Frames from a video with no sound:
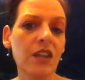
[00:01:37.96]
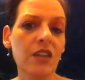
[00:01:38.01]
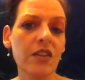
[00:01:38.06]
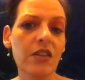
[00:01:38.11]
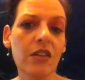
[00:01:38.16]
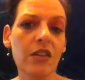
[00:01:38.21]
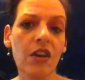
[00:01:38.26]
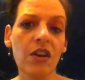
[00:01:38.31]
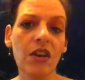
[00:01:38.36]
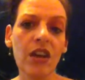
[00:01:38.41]

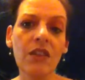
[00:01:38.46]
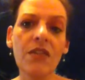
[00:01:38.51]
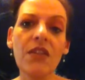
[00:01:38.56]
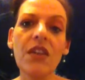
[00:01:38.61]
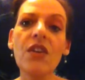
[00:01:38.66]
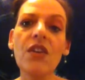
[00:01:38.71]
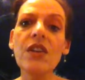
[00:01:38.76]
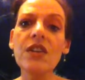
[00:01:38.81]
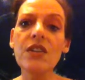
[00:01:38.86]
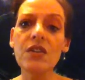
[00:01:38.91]
So if
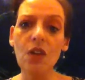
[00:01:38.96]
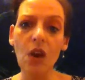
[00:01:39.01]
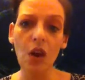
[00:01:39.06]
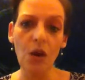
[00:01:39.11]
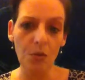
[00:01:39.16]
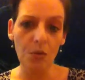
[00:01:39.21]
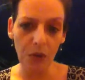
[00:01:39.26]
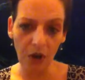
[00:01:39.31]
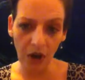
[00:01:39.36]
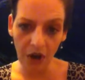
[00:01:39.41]
there is
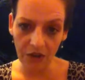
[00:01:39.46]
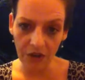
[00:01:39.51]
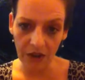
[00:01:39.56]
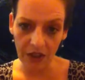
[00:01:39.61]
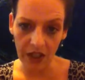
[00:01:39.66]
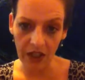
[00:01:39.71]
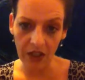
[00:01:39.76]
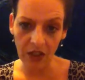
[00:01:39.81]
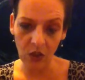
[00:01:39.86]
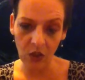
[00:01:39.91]
no
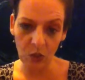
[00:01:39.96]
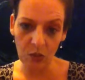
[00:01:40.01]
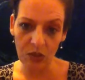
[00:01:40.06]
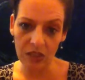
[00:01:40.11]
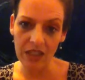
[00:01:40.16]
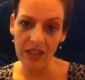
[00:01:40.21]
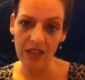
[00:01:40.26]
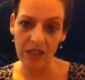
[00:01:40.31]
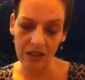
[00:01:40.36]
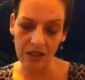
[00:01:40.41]
profit in your
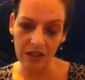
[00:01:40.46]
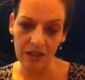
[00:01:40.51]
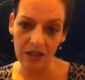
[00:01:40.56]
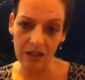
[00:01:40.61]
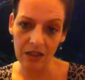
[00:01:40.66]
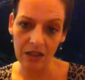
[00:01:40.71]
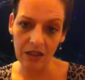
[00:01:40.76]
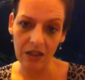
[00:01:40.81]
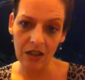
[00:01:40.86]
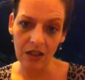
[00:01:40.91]
business,
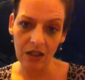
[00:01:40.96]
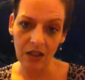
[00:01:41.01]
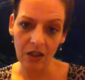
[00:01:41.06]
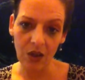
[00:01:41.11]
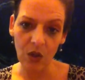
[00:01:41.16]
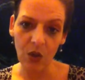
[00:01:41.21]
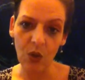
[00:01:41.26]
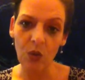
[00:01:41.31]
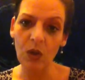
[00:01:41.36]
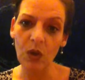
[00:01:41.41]

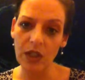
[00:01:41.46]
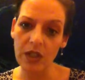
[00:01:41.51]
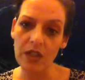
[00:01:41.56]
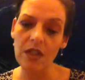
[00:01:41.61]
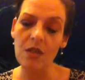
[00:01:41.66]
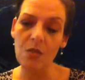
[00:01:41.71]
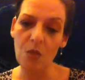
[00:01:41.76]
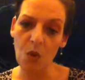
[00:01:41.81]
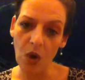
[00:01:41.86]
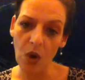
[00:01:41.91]
what's
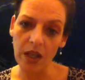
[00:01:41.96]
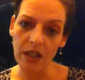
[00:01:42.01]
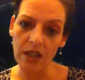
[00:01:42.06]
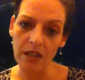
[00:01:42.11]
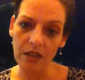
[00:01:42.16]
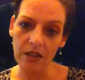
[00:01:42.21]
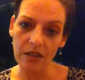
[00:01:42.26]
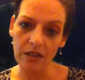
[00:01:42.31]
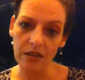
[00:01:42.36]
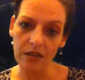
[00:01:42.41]
the
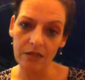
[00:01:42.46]
point?